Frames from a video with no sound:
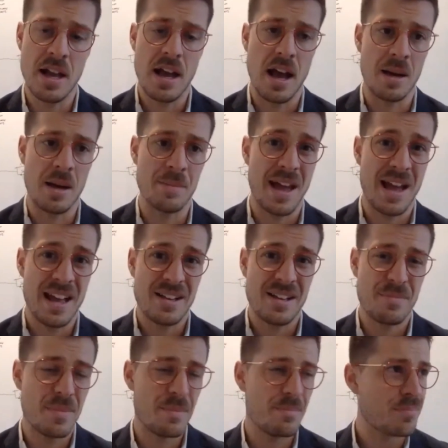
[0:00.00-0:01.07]

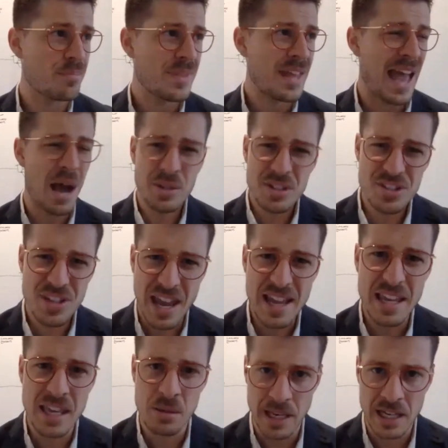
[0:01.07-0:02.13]
how it's
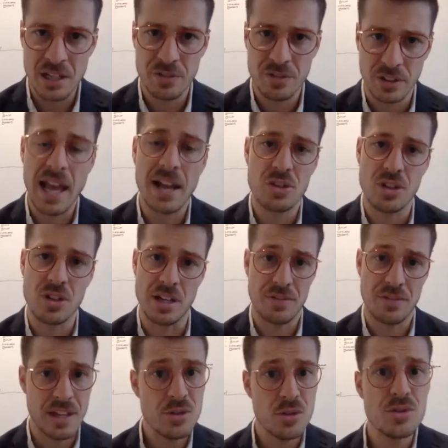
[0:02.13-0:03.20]
taking meaningful action if
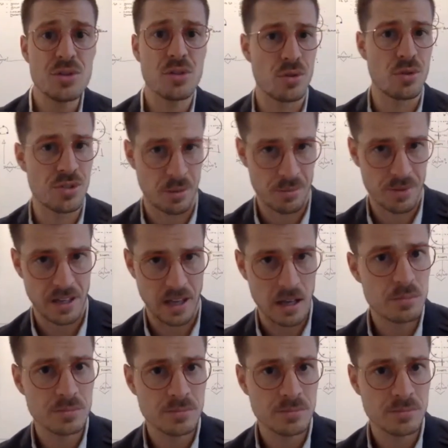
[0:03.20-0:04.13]
they do screw something up,